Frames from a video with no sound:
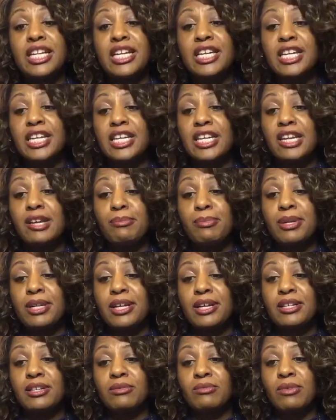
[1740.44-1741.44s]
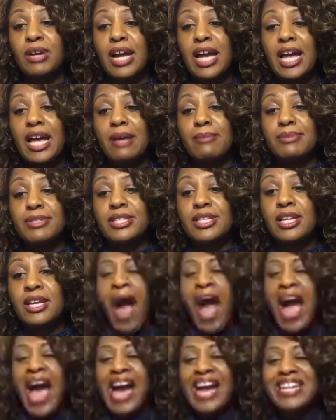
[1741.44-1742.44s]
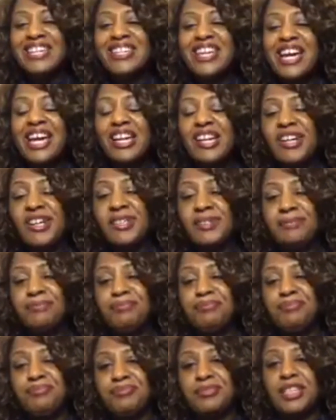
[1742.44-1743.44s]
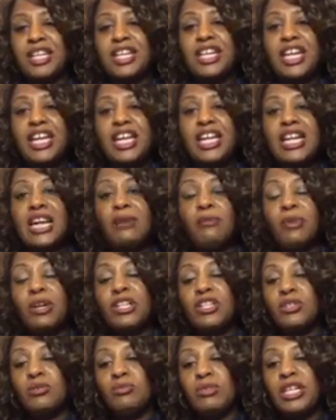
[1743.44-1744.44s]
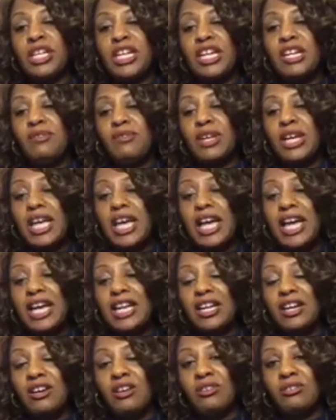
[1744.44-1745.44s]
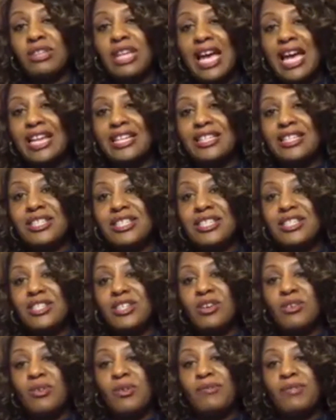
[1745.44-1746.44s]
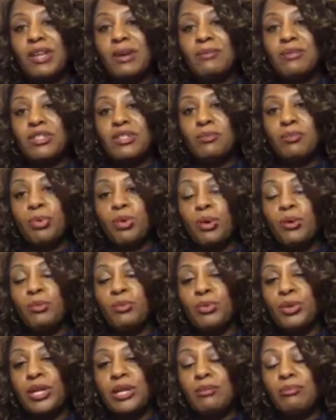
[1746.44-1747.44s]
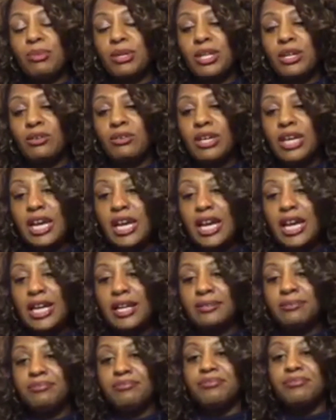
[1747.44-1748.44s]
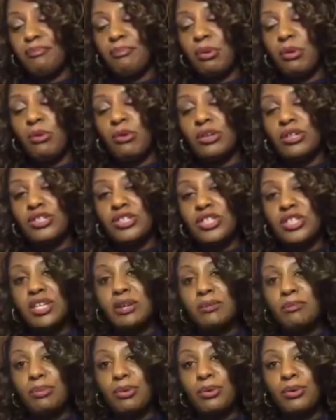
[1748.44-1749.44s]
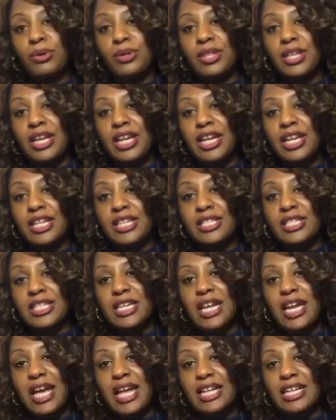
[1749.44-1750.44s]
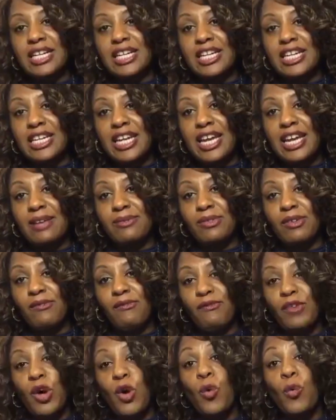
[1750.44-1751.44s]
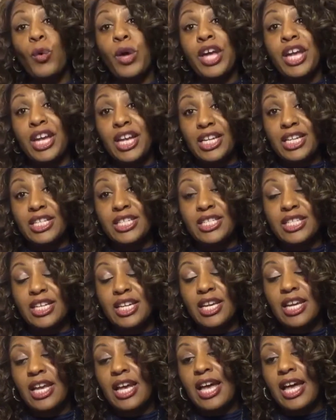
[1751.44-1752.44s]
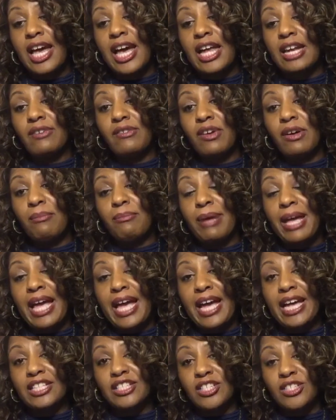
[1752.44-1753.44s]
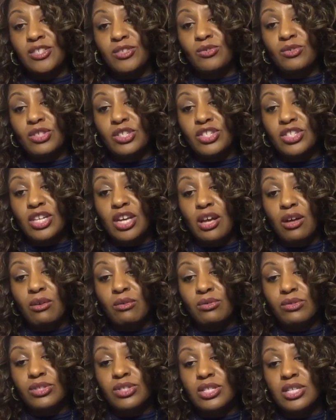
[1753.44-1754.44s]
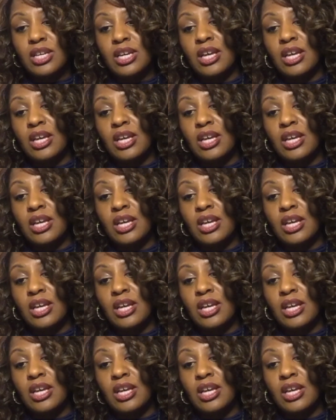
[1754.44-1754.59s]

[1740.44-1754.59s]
can keep it under wraps. At dinner, again, I wonder what Eva had on. I didn't know if that was appropriate, but okay. Portia done pulled the Hennessy out of the faux Hennessy out of her bag to do the toast.